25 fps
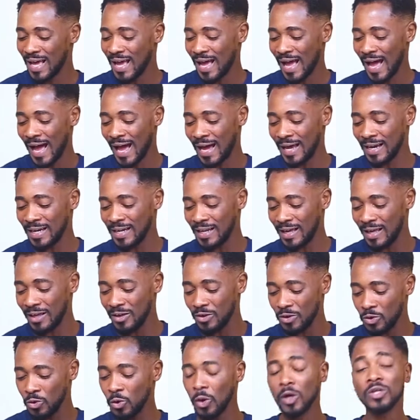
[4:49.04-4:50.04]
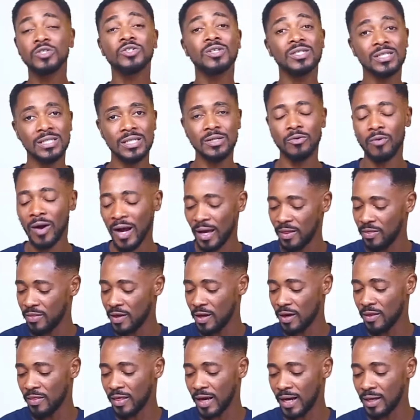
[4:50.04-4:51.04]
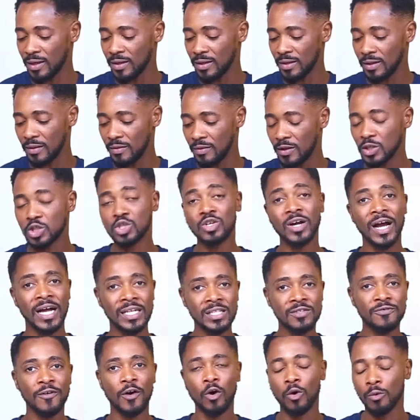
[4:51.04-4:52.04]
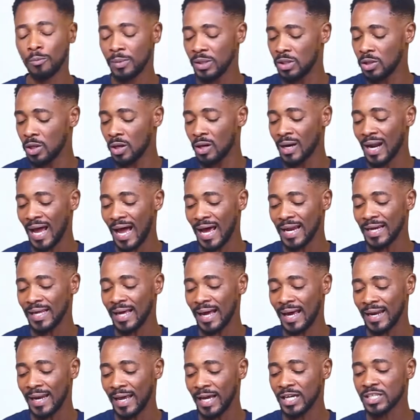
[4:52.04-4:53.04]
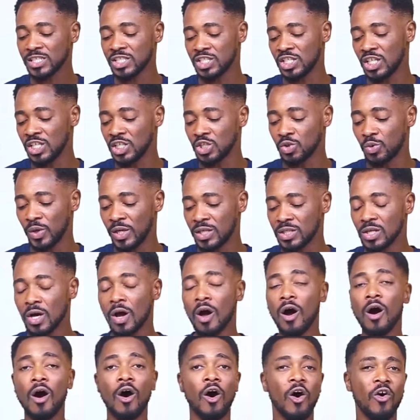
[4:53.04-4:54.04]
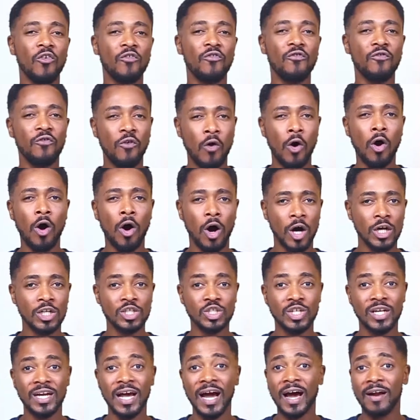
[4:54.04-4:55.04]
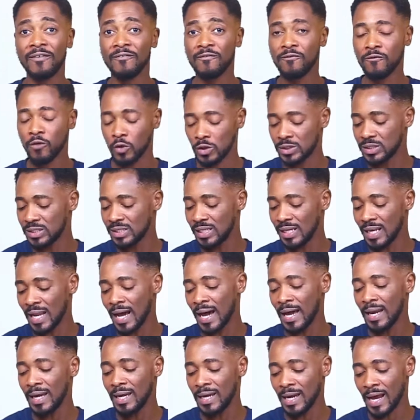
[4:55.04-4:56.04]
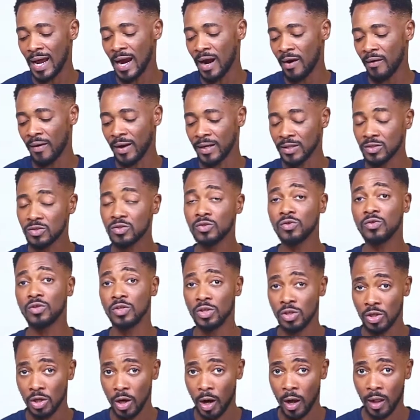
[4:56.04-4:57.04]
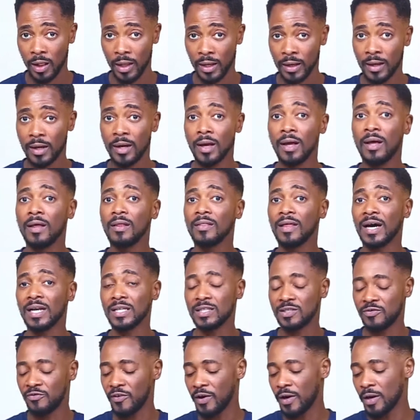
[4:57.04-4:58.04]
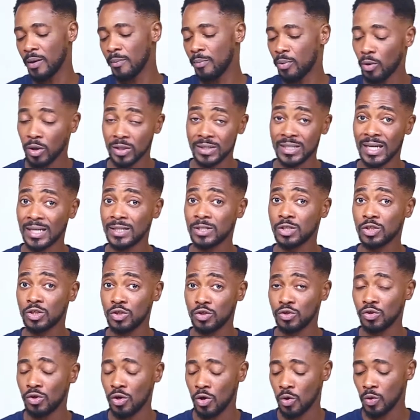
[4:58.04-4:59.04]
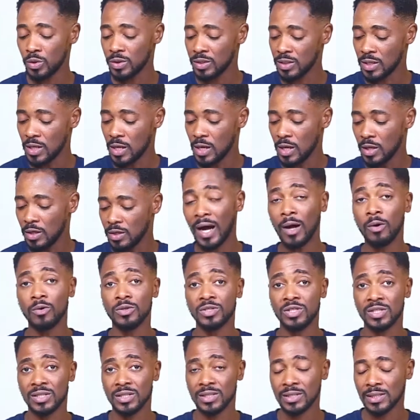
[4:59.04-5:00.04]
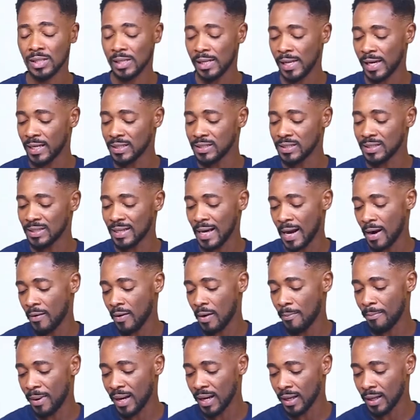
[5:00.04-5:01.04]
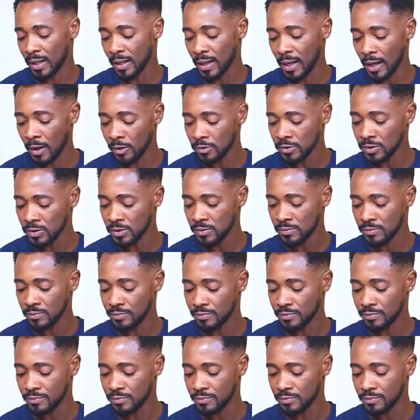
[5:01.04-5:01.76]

And you also see right there that the transfer will be done at an exchange rate of 449 Naira to the dollar. That is very important to note. I will just select Naira bank account.